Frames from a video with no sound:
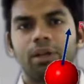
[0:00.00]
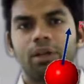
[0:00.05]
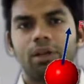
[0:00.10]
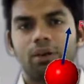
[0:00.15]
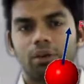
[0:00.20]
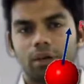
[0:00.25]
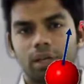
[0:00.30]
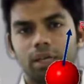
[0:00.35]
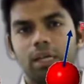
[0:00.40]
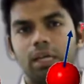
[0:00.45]

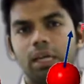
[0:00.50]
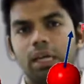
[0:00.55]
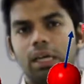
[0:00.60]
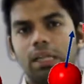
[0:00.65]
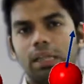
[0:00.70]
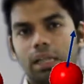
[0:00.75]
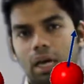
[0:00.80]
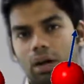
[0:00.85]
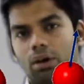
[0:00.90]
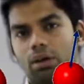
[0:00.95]
Okay,
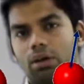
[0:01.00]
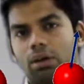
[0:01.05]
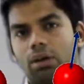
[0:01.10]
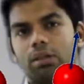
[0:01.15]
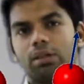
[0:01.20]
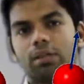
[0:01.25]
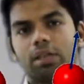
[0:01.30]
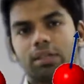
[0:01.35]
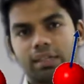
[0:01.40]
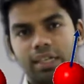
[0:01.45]
now
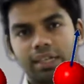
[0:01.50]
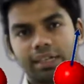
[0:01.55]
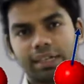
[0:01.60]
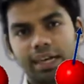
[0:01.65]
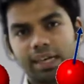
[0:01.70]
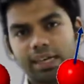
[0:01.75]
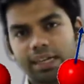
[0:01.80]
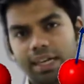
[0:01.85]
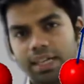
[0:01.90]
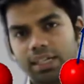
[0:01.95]
the
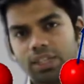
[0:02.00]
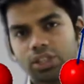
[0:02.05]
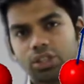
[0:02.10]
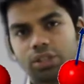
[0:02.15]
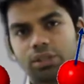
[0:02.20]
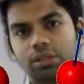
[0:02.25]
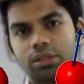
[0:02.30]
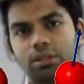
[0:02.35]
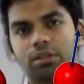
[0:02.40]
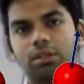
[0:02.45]
theta
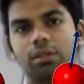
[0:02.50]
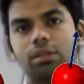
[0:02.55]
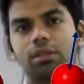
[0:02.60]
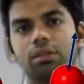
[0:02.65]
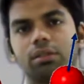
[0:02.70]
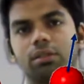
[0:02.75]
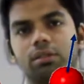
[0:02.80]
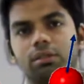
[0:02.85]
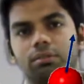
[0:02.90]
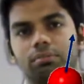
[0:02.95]
dash,
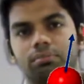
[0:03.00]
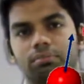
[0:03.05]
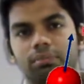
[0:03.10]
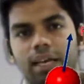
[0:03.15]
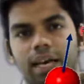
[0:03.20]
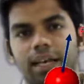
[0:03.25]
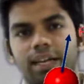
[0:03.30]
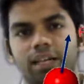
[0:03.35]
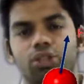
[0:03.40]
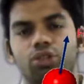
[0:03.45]
the
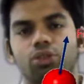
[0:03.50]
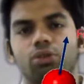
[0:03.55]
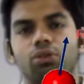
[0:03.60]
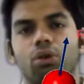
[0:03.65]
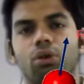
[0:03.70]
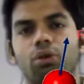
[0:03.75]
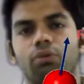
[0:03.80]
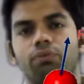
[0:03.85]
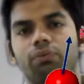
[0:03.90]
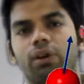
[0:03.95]
direction
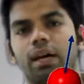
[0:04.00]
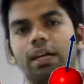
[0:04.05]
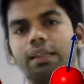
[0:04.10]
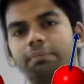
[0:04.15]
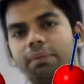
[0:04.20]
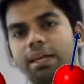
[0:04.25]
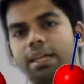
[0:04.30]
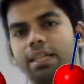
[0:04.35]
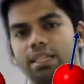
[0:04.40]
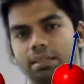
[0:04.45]
of
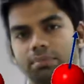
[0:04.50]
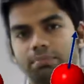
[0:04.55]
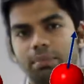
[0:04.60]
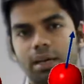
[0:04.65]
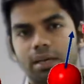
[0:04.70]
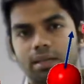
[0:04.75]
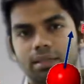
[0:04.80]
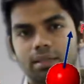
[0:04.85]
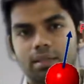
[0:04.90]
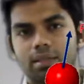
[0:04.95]
unbalanced
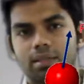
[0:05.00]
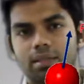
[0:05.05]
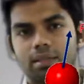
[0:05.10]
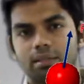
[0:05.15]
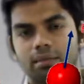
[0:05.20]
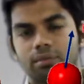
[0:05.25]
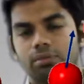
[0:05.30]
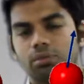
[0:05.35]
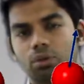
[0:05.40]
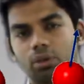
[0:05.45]
mass,
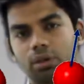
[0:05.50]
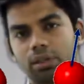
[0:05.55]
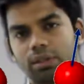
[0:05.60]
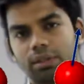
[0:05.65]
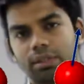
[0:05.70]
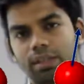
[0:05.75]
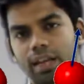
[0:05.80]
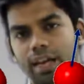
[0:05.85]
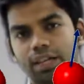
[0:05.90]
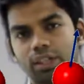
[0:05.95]

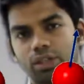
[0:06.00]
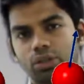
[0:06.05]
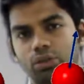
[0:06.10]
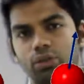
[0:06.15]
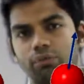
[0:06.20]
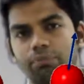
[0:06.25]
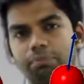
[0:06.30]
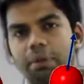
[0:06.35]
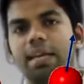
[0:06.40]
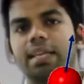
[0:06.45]
the direction
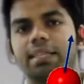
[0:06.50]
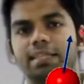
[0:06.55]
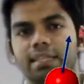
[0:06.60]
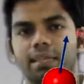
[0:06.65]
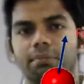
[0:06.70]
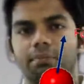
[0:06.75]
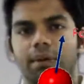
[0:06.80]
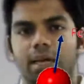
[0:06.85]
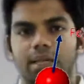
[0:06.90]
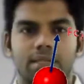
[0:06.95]
of
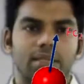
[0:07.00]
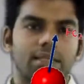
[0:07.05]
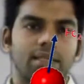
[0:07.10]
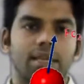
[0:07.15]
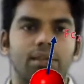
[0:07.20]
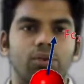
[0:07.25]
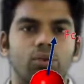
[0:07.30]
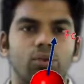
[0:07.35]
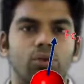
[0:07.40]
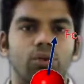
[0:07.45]
balancing mass, as
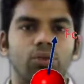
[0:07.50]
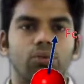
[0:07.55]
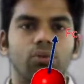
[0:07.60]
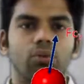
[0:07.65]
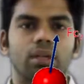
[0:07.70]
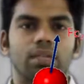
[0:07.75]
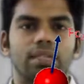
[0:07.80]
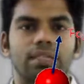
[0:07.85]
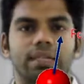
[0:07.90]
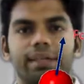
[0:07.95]
I told
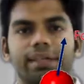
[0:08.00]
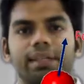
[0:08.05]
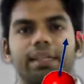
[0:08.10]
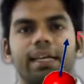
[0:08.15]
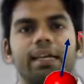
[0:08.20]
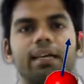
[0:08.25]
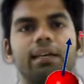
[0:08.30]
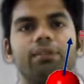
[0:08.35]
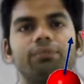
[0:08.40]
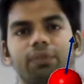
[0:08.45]
you, is at an
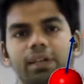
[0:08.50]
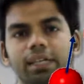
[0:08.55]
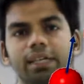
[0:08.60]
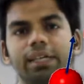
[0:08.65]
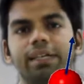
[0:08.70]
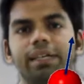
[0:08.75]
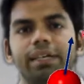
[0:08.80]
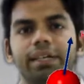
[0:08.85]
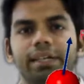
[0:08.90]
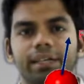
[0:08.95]
angle
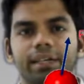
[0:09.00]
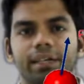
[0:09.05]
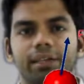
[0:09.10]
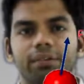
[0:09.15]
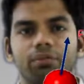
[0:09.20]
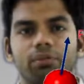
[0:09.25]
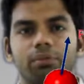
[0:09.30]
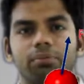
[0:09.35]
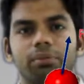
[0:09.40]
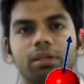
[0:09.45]
180 degree
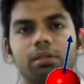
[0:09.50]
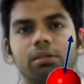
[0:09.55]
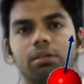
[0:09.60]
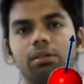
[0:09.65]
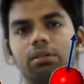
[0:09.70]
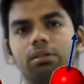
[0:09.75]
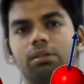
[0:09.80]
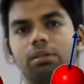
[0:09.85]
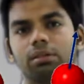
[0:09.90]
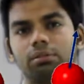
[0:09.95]
from
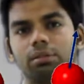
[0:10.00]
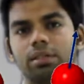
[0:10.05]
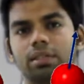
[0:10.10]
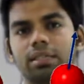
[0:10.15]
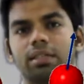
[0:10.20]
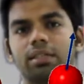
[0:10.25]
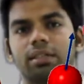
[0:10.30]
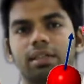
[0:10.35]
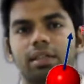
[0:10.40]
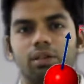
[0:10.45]
the
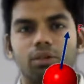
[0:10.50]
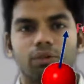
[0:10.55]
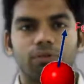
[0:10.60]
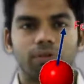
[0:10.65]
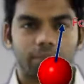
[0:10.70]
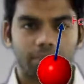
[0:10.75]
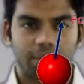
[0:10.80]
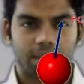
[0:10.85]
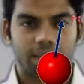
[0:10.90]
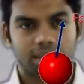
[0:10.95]
resultant of
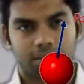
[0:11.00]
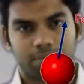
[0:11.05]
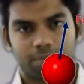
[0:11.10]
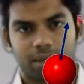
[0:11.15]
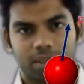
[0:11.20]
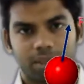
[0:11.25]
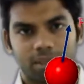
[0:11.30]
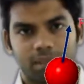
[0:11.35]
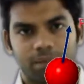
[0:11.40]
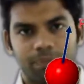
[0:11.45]
unbalanced
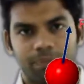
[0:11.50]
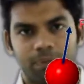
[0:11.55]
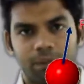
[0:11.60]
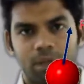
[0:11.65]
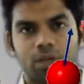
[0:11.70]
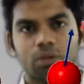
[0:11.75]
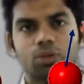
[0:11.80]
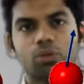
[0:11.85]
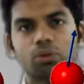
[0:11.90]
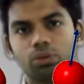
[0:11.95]
mass.
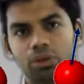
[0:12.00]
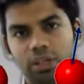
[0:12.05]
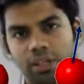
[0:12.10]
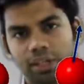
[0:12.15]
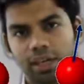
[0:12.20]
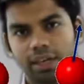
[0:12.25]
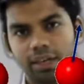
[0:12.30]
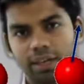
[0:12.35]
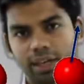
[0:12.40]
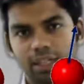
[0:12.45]
So
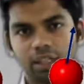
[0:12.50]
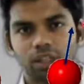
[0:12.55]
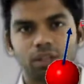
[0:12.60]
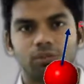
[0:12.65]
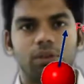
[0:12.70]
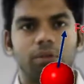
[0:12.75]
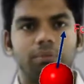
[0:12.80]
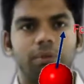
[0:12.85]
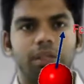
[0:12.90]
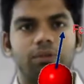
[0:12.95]
theta dash
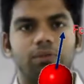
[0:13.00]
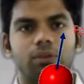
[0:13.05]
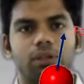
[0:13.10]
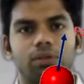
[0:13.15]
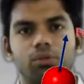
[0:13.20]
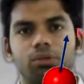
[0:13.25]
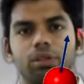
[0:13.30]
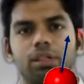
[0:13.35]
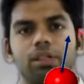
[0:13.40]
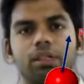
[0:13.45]
will be equal
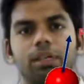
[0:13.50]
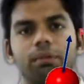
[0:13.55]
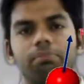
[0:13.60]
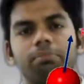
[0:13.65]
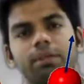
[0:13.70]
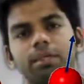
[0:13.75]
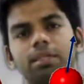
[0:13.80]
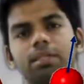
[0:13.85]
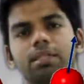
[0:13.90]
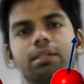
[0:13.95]
to theta
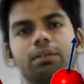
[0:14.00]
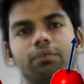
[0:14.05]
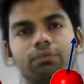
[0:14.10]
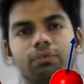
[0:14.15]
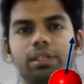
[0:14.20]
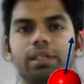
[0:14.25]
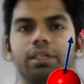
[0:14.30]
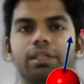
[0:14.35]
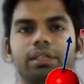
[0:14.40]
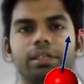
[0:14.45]
plus
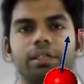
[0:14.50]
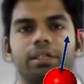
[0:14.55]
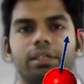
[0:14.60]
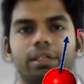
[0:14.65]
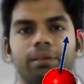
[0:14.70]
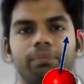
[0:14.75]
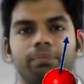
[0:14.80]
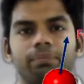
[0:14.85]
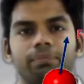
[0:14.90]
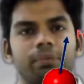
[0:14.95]
180
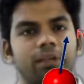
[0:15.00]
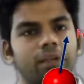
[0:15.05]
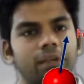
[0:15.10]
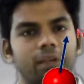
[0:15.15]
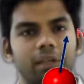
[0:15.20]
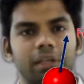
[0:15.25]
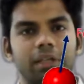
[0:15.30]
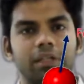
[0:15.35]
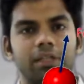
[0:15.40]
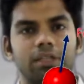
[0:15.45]
degree.
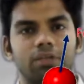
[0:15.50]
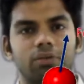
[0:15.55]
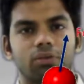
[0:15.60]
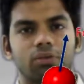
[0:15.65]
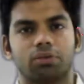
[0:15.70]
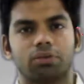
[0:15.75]
Getting this now?